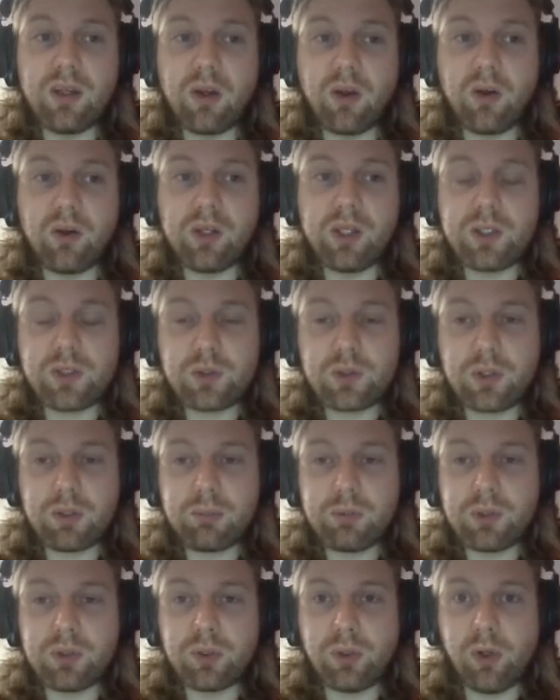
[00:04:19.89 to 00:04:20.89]
audio script
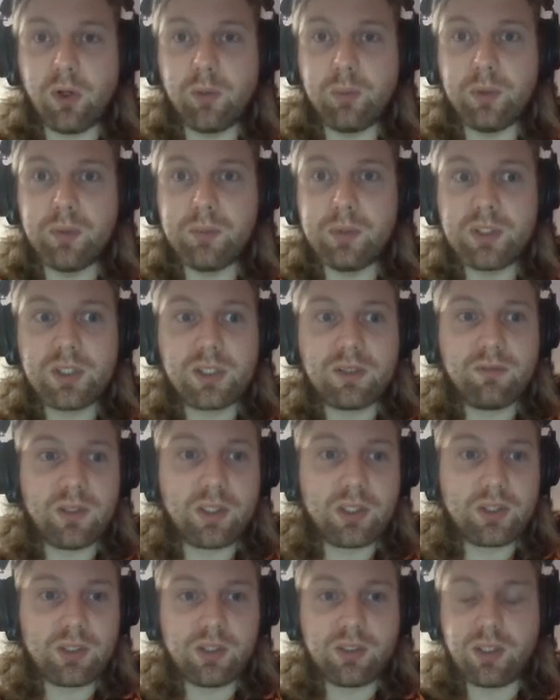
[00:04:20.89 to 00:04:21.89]
to OpenMusic
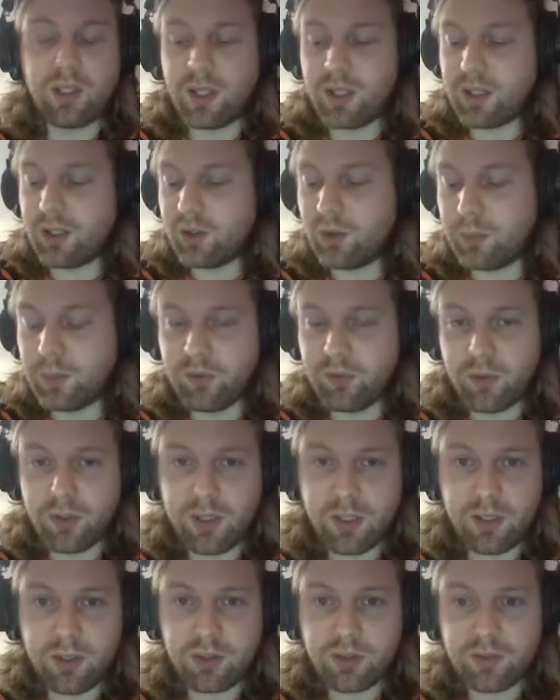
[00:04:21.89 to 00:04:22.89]
function, and I hope you found
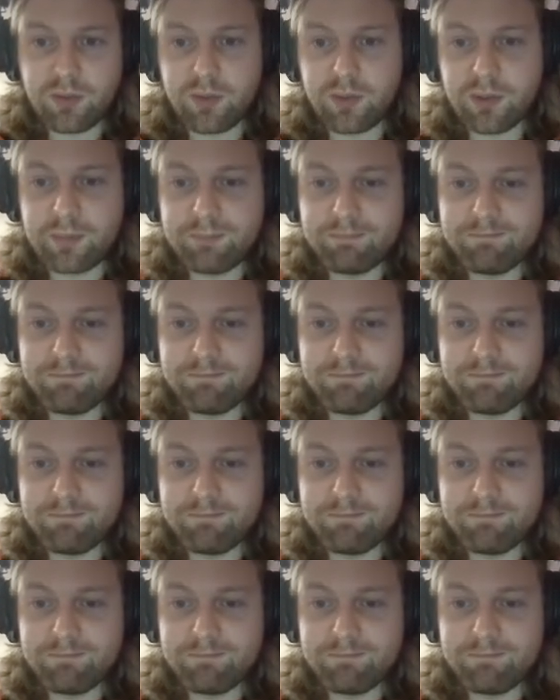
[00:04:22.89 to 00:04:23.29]
that useful.